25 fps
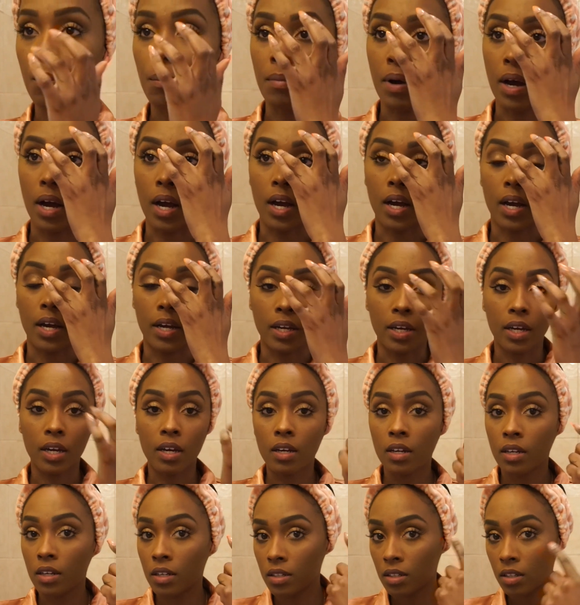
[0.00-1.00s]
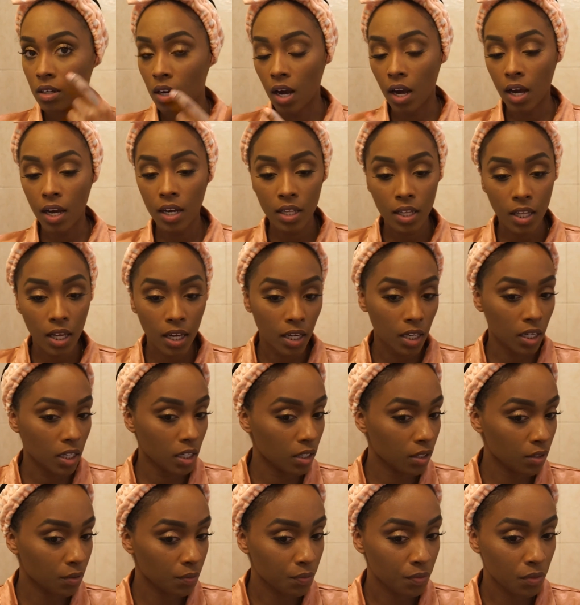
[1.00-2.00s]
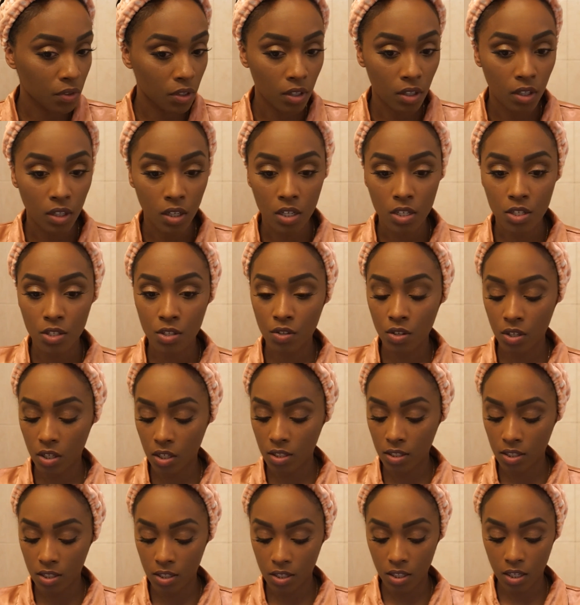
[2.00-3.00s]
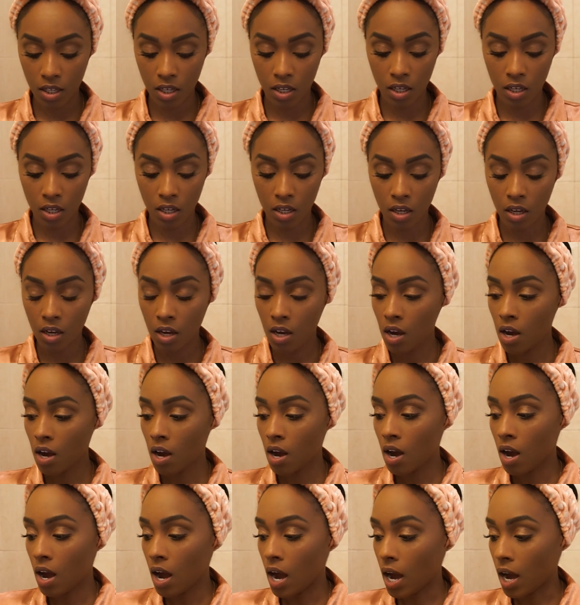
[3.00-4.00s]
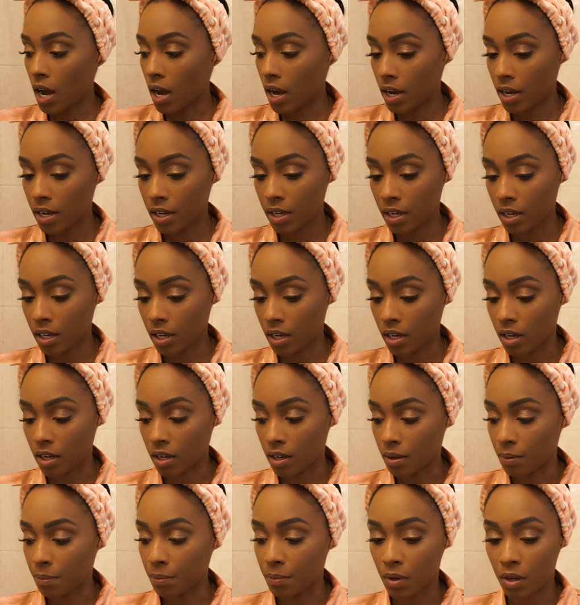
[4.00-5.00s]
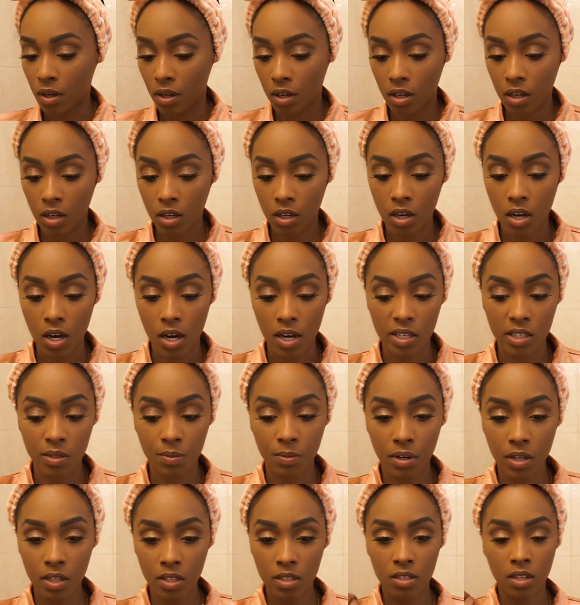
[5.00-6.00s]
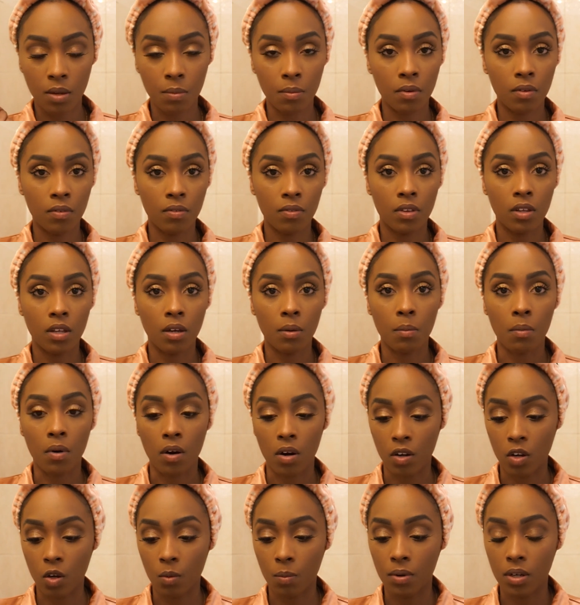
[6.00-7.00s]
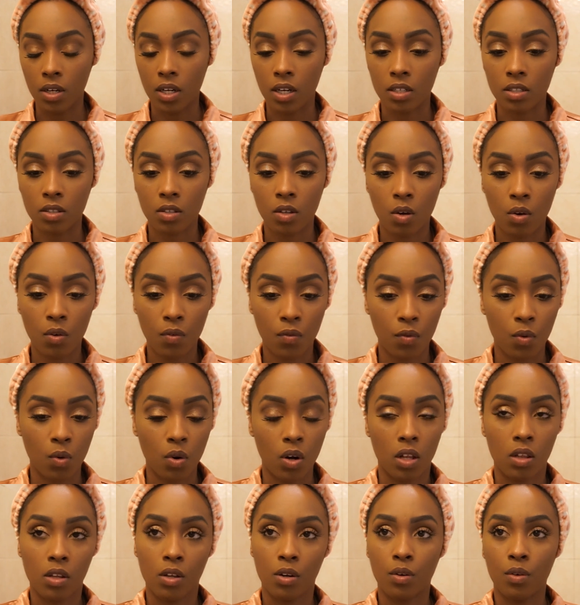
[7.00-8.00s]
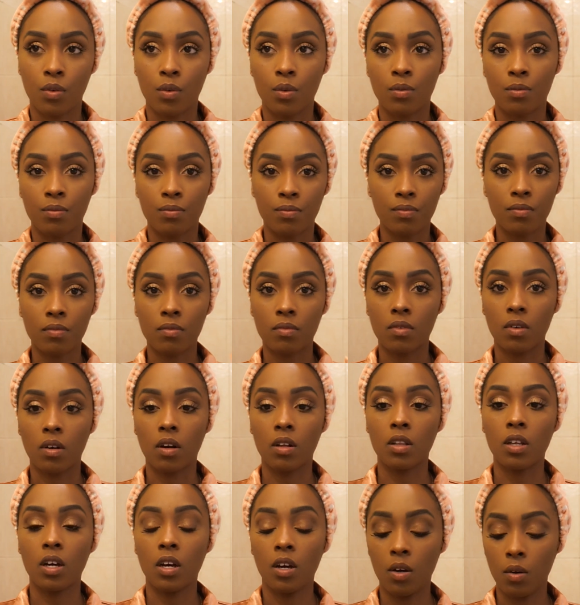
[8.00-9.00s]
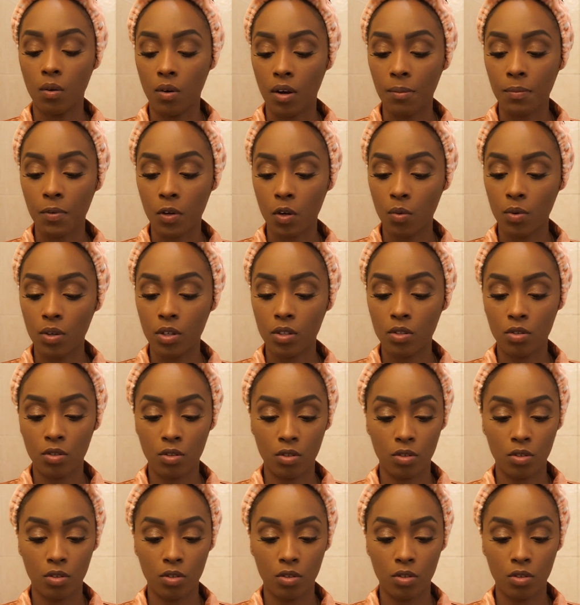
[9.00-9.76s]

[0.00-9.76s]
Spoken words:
my highlight. As you can see, I sprayed some of the Badesco for a little glow. I'm going to